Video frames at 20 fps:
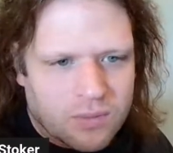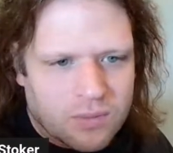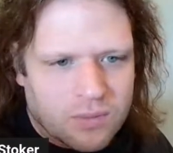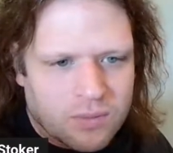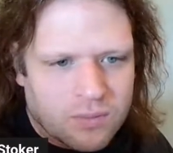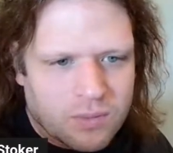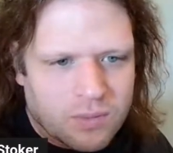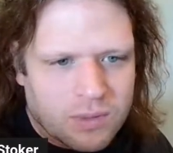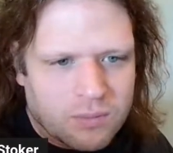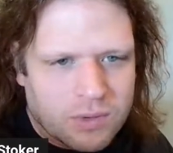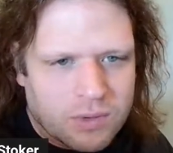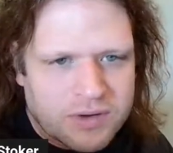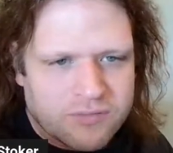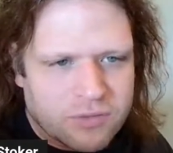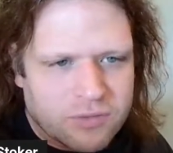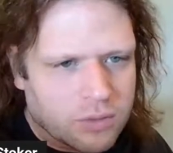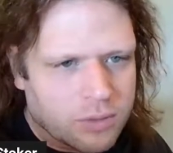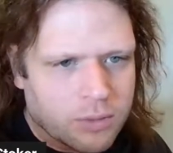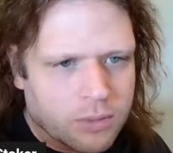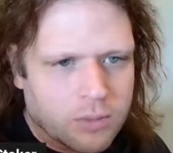whatever
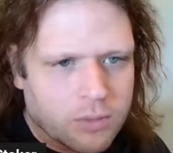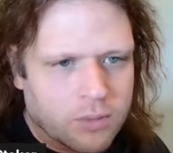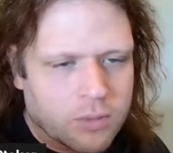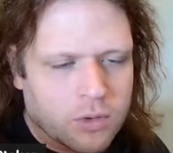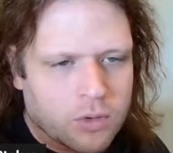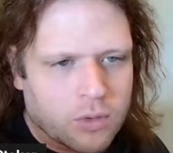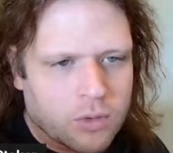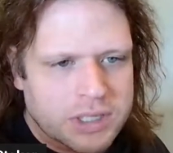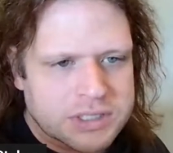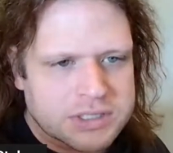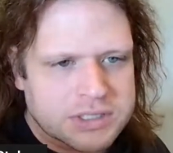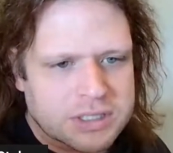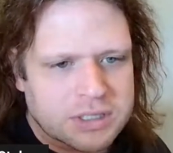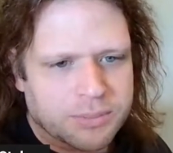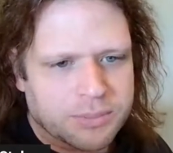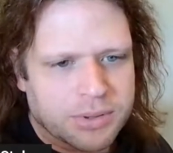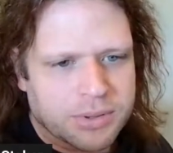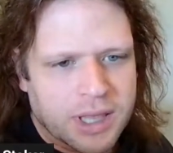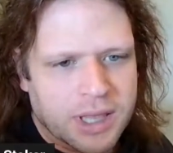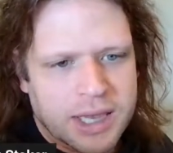we're requested to
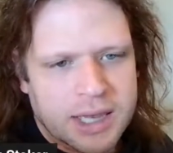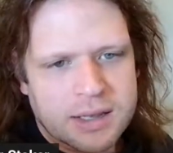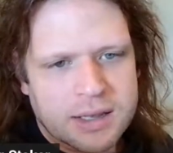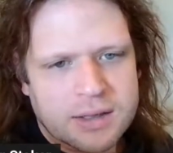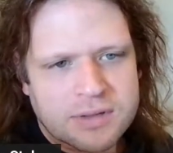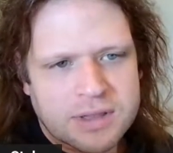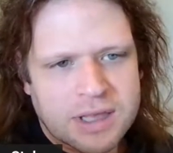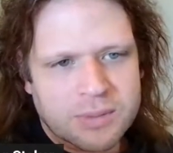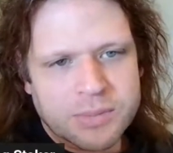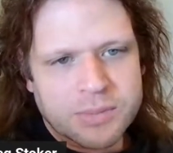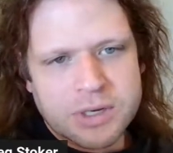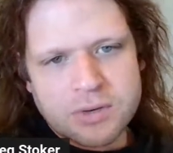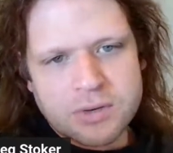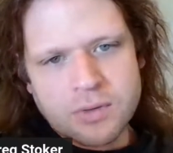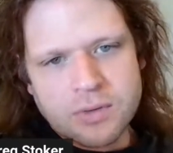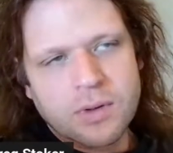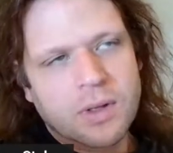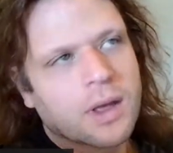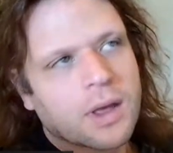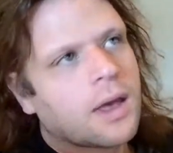play, that'd be
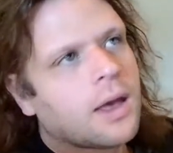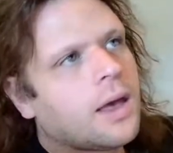cool.